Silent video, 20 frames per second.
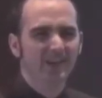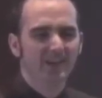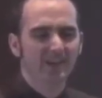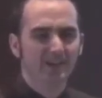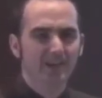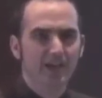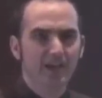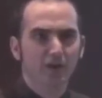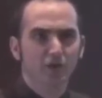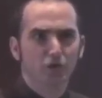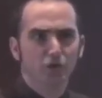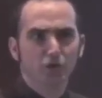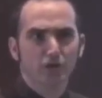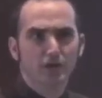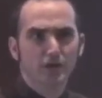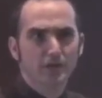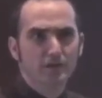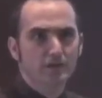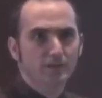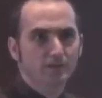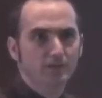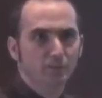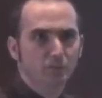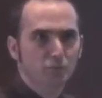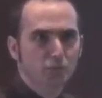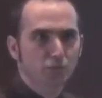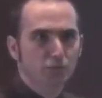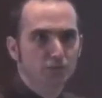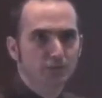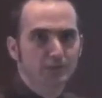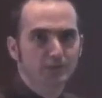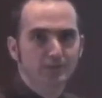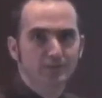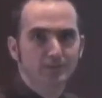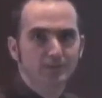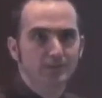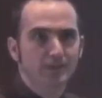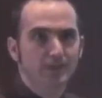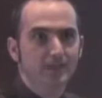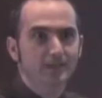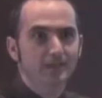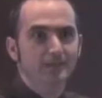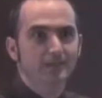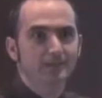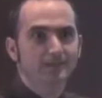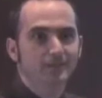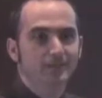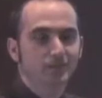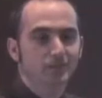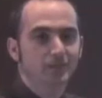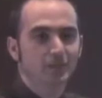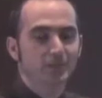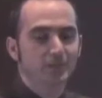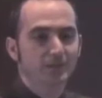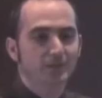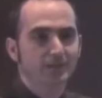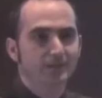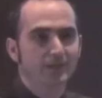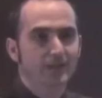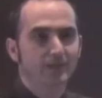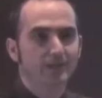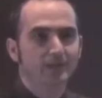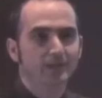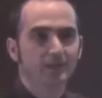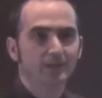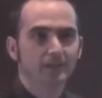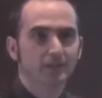uh, Ernest Merisier, something like that,